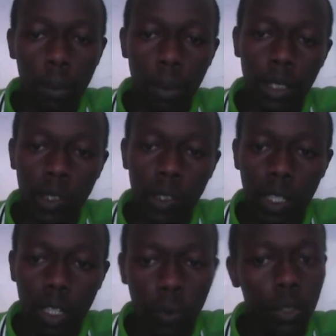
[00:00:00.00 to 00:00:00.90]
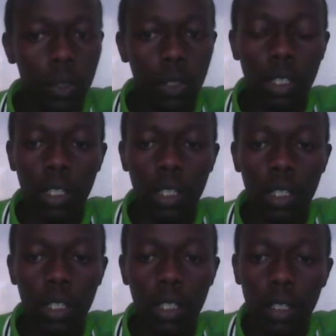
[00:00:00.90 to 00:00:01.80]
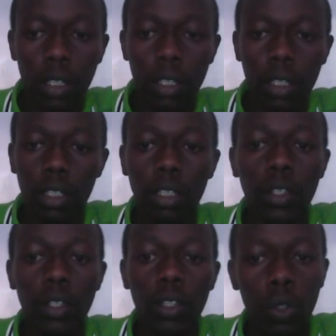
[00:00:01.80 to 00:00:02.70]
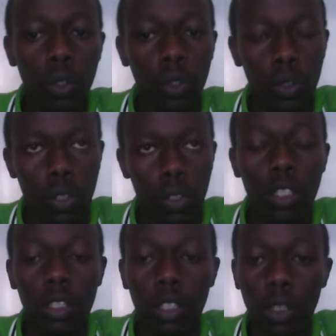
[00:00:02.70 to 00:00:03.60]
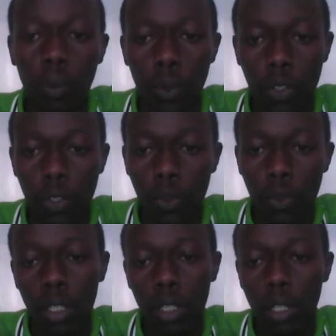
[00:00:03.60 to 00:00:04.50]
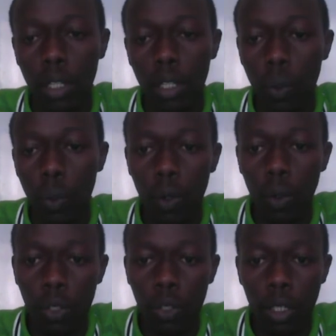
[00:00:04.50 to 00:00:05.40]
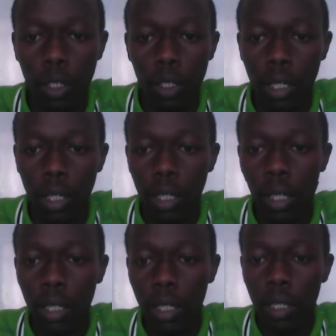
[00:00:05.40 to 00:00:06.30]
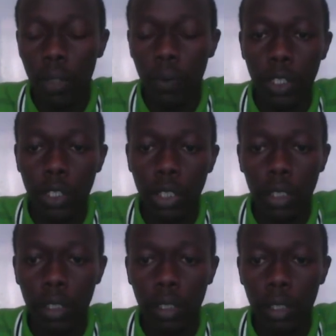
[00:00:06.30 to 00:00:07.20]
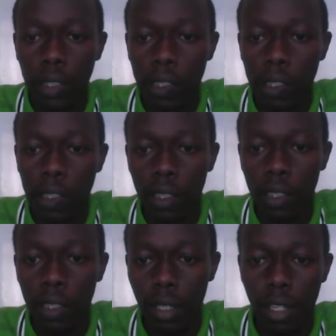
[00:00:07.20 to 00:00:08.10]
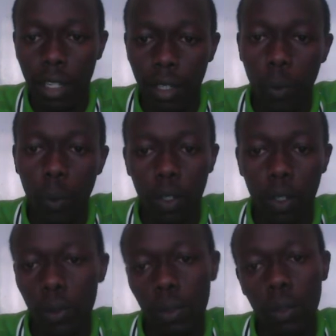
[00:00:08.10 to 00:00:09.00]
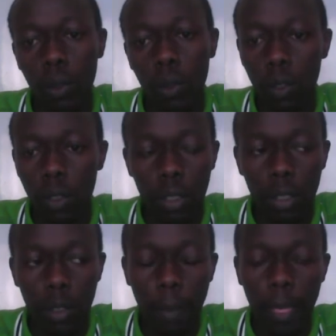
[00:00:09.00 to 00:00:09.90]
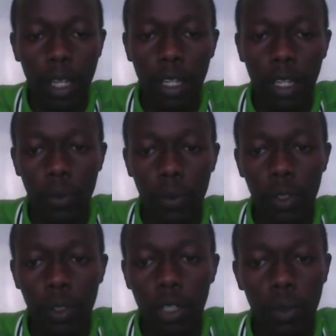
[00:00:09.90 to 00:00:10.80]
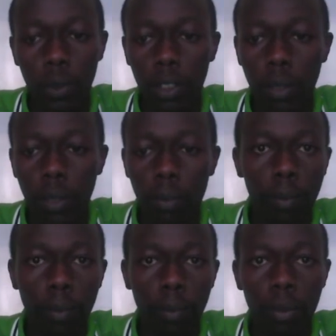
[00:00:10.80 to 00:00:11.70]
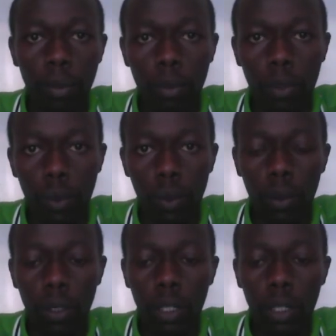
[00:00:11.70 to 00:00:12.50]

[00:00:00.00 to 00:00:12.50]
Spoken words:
but unfortunately I think they were caught in the process when they were almost finishing their work. So they were caught, and unfortunately for them. So